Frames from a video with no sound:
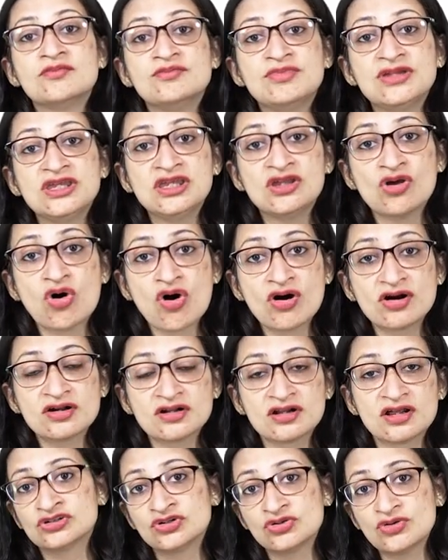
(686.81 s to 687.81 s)

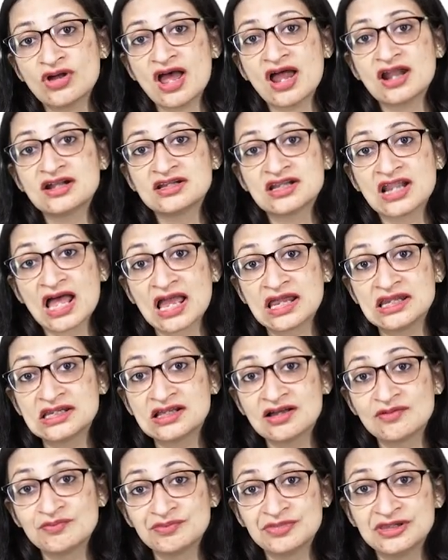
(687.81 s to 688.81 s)
beyond you know at 9
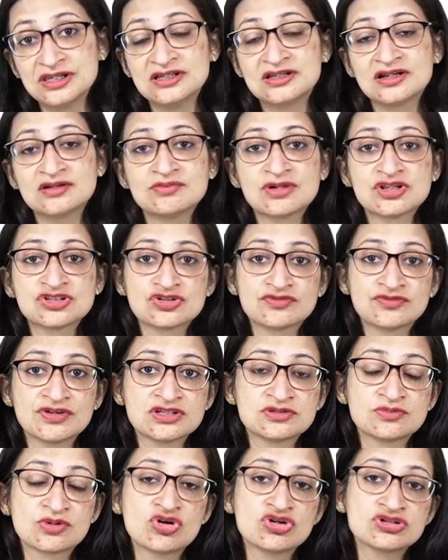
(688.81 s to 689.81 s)
completed months of
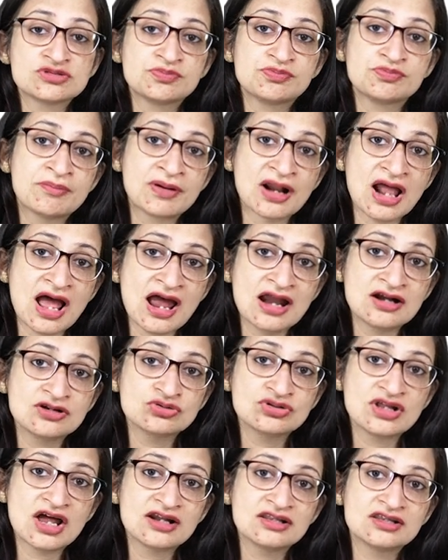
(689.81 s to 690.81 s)
age because prior
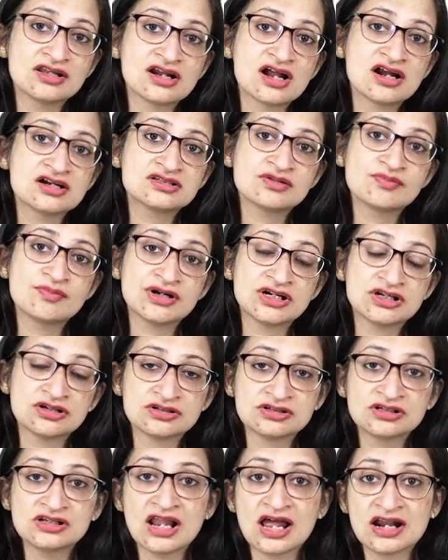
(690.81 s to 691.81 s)
to that there are some
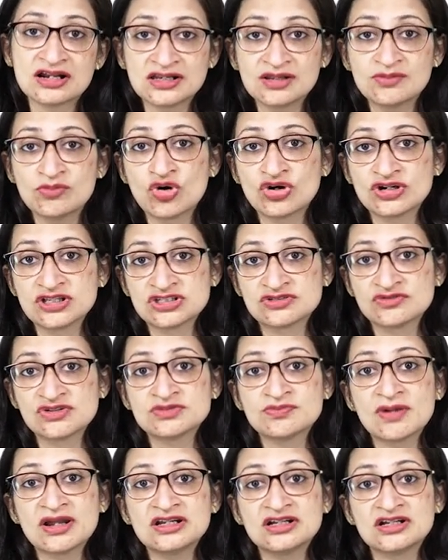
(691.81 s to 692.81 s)
maternal antibodies
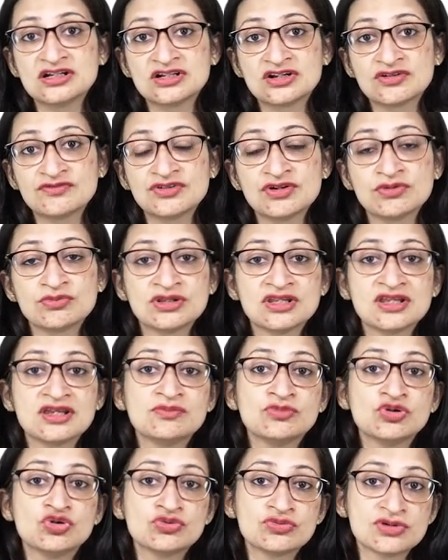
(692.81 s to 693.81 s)
which might interfere with the
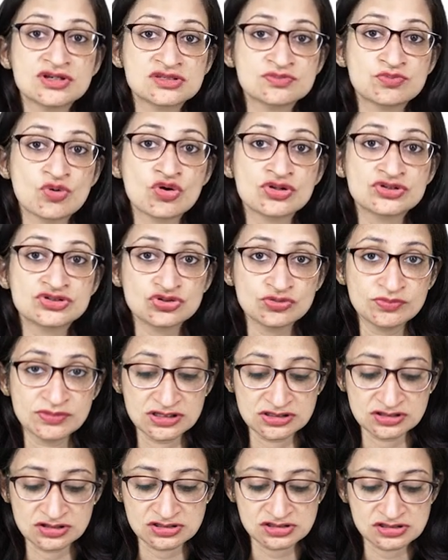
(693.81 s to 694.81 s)
immune response to
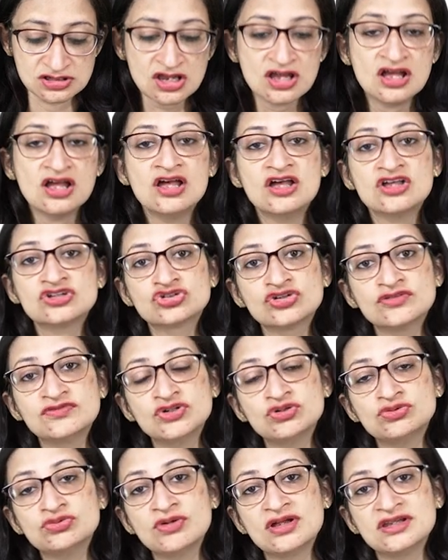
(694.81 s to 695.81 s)
measles so if
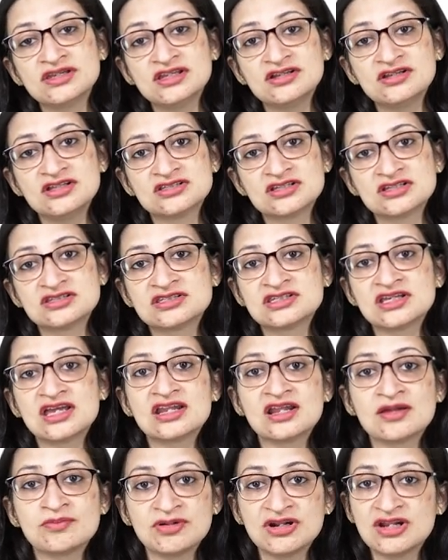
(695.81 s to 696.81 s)
due to any reason say
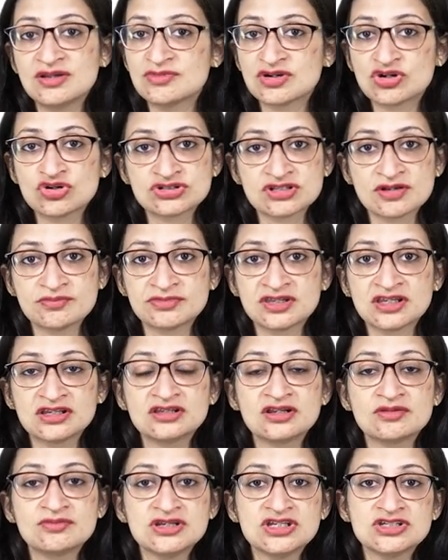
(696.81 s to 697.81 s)
an epidemic or
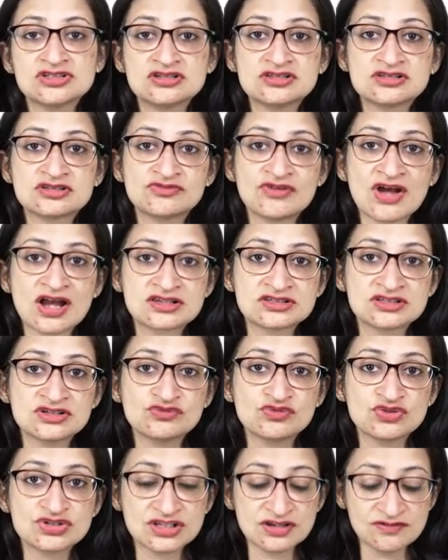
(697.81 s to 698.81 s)
something the measles
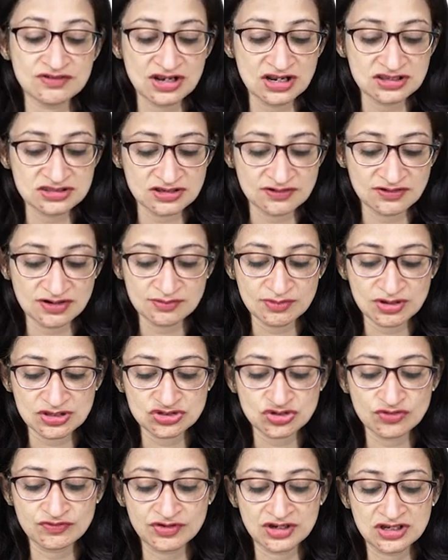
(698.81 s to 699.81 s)
vaccine was given at 7
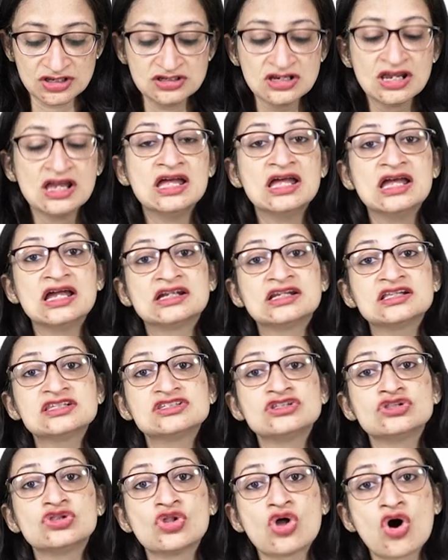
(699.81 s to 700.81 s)
months of age it is
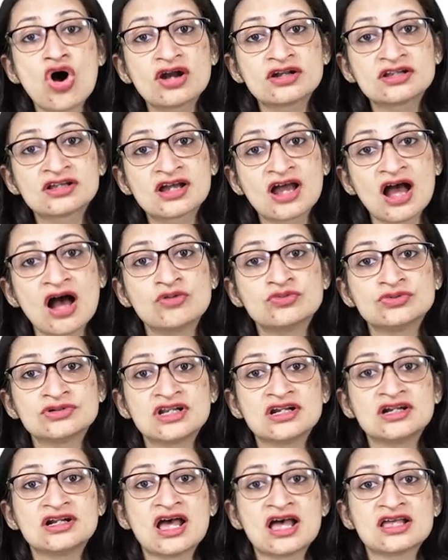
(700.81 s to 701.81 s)
not
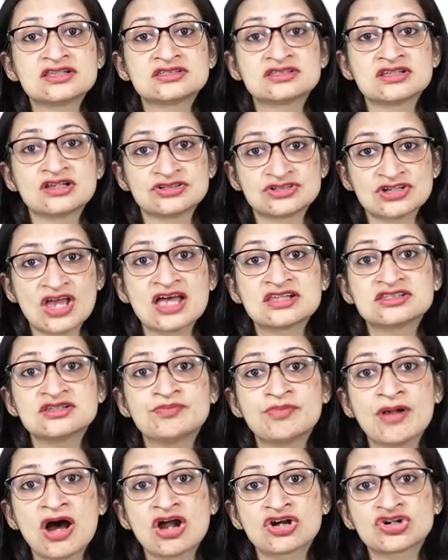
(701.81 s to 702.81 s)
counted as such as a
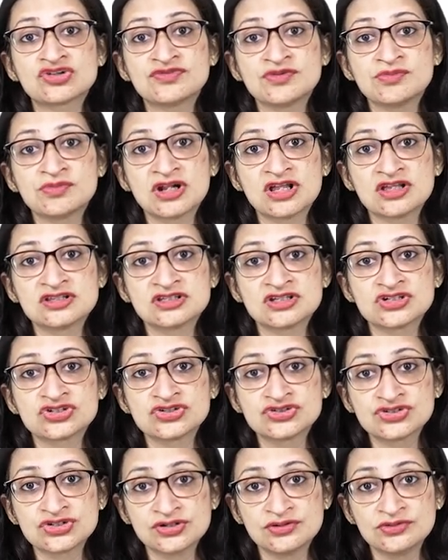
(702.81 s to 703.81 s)
part of
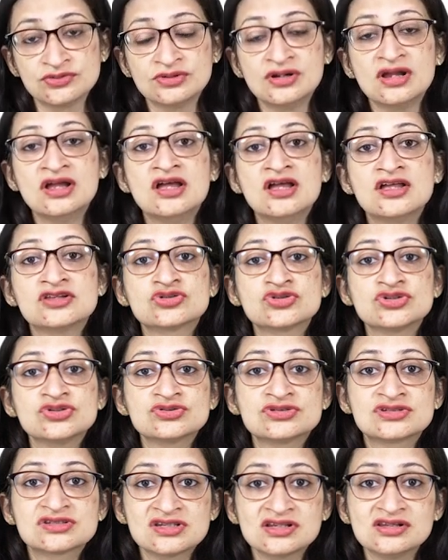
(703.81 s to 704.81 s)
immunization schedule so you
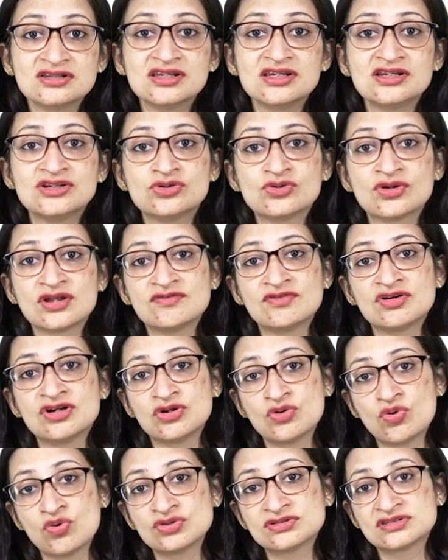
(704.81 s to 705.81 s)
still need to give a
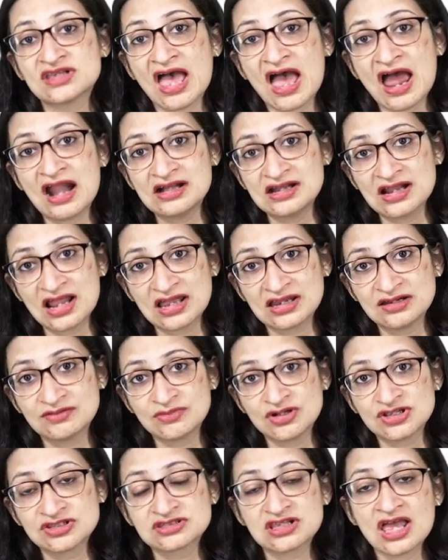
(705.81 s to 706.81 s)
dose at 9
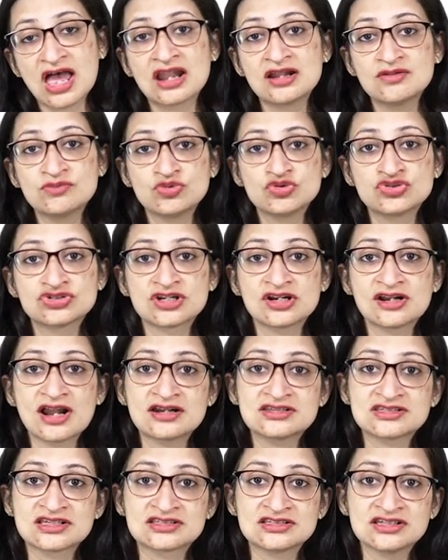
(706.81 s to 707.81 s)
months and a booster
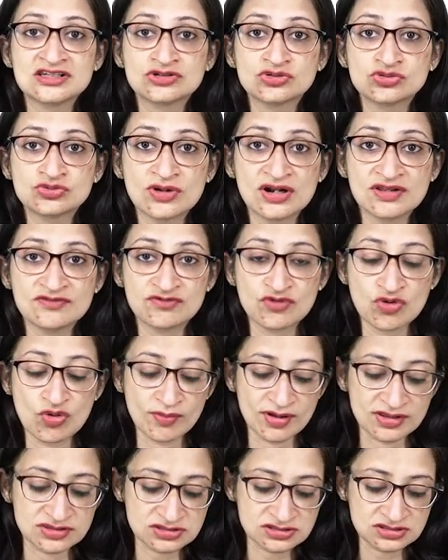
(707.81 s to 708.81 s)
at 16 to 24
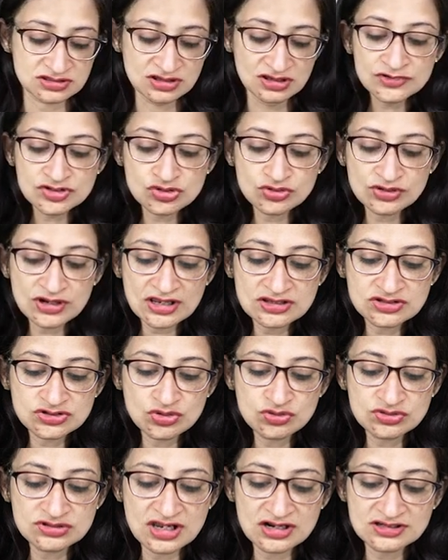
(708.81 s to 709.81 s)
months so next
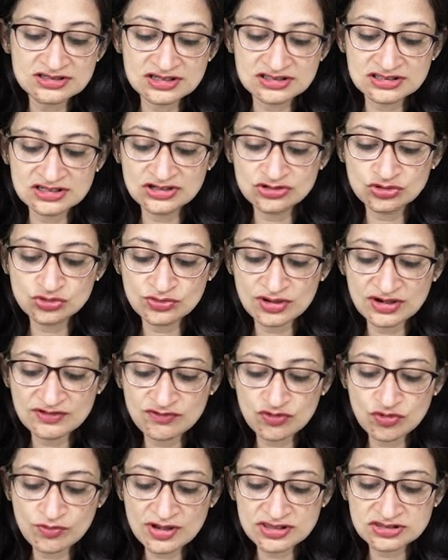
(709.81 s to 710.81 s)
dose at 16 to
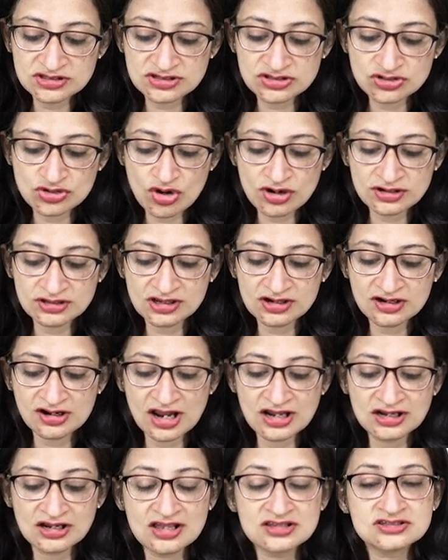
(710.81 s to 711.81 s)
24 months is not the
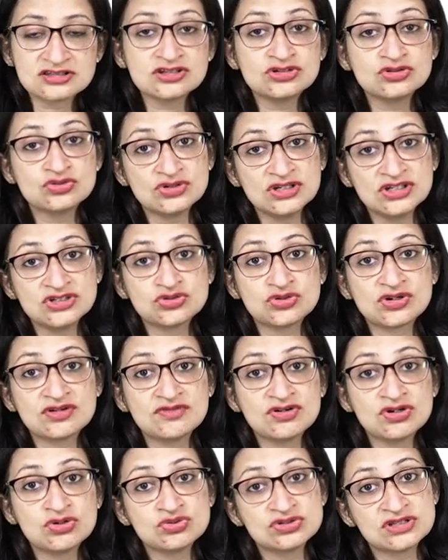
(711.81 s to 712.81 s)
right answer you need to give
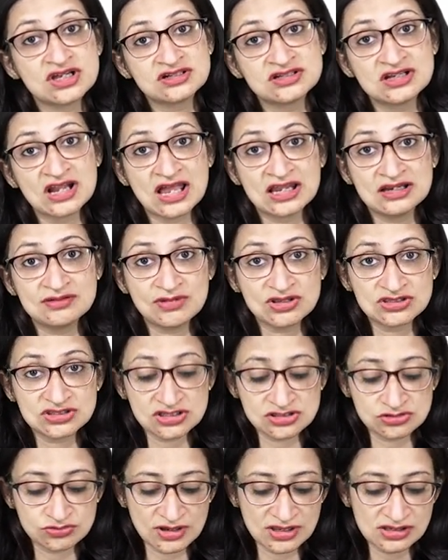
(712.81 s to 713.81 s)
a dose at 9 months
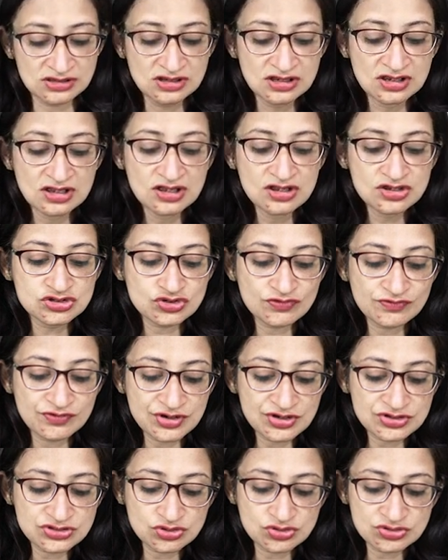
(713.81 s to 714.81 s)
as well so
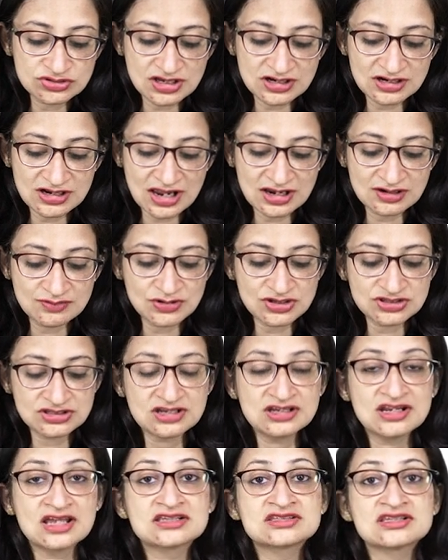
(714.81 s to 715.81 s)
first dose at 9 months
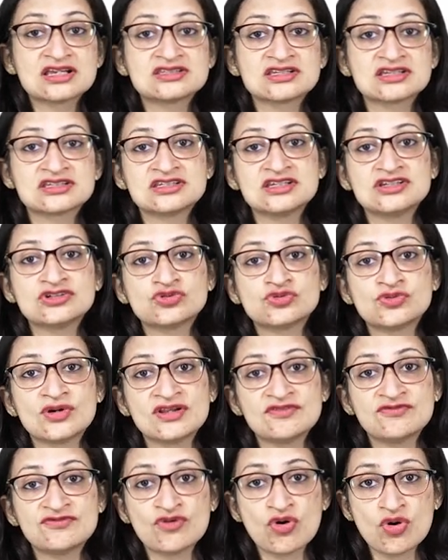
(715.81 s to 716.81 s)
and next at 16 to
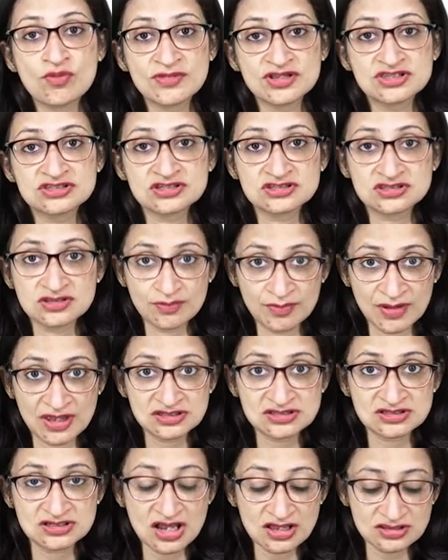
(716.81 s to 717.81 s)
24 months is the
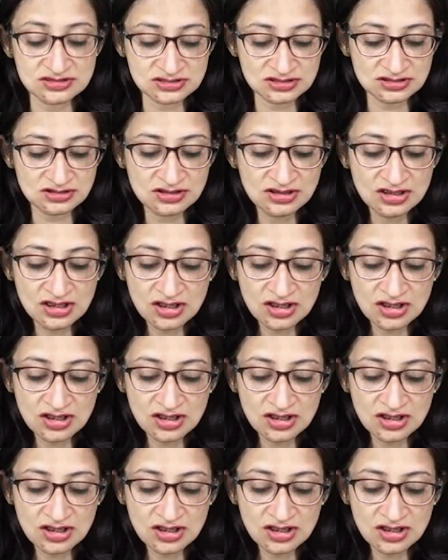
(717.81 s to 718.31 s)
best answer.